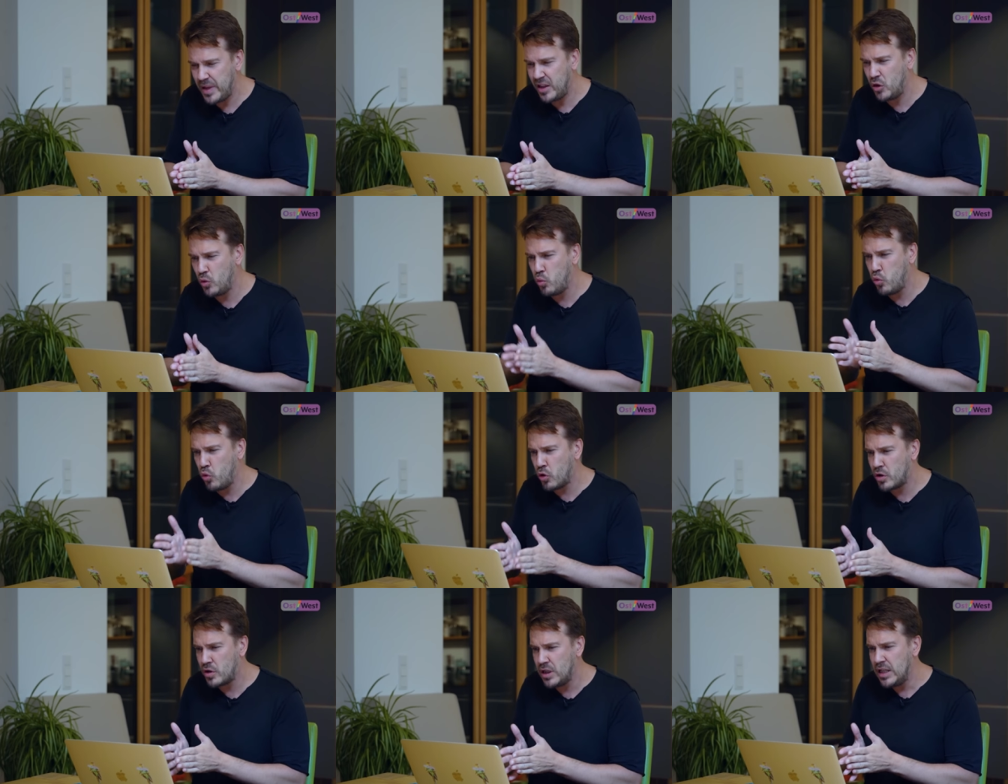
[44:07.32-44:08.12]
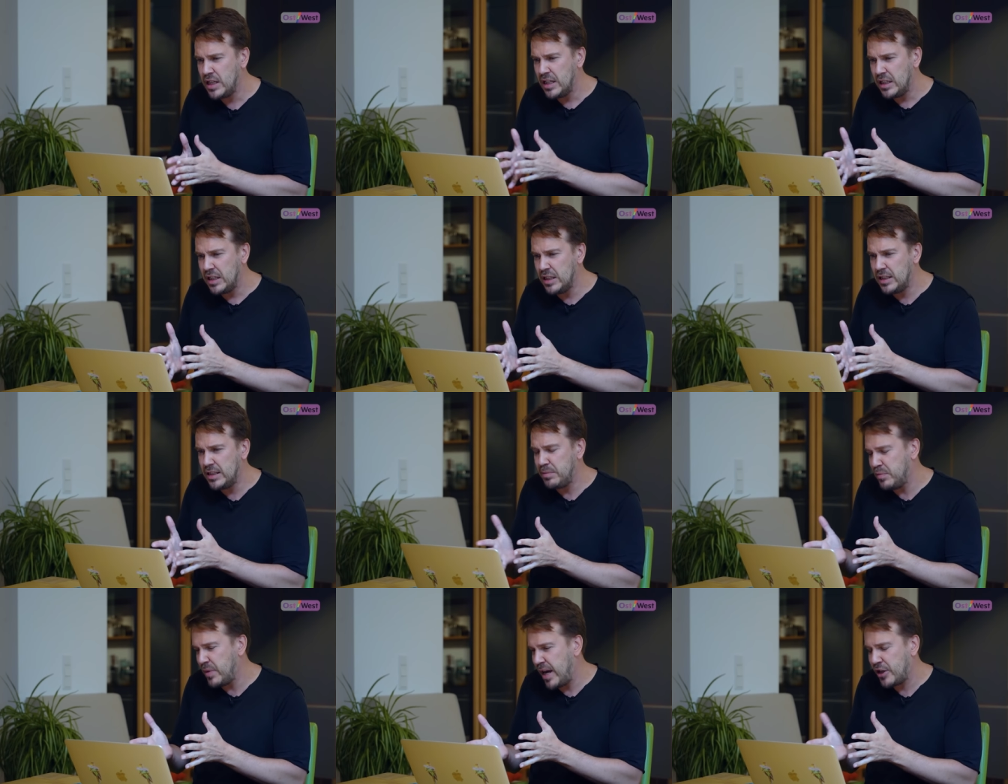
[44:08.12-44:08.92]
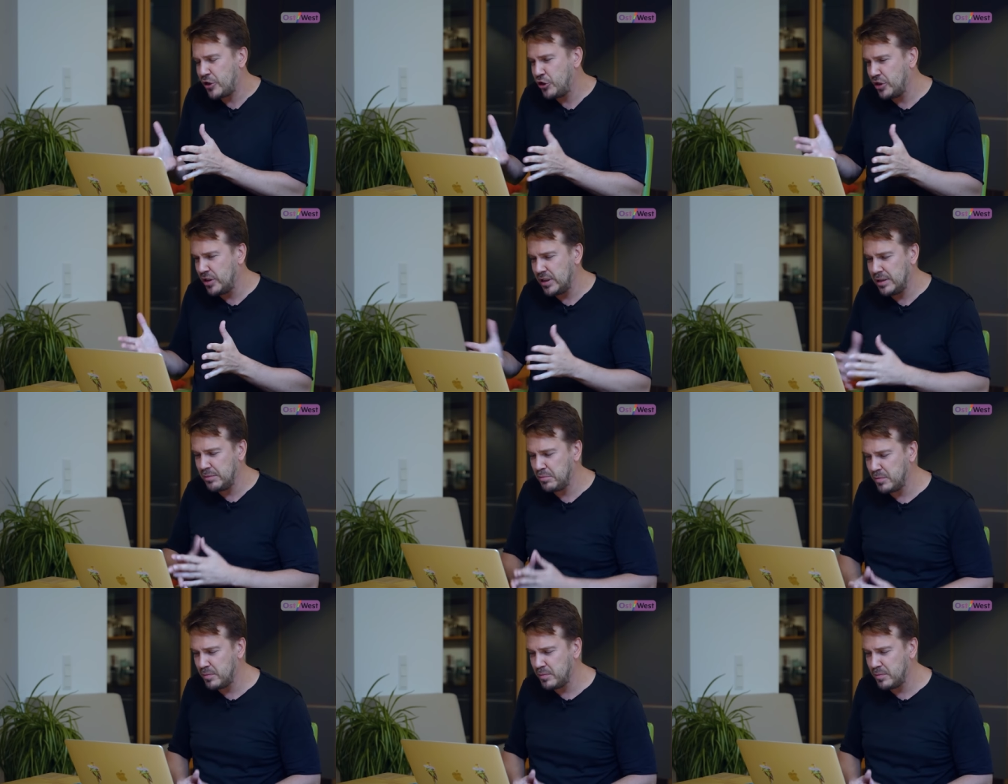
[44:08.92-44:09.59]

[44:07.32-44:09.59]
that war is actually.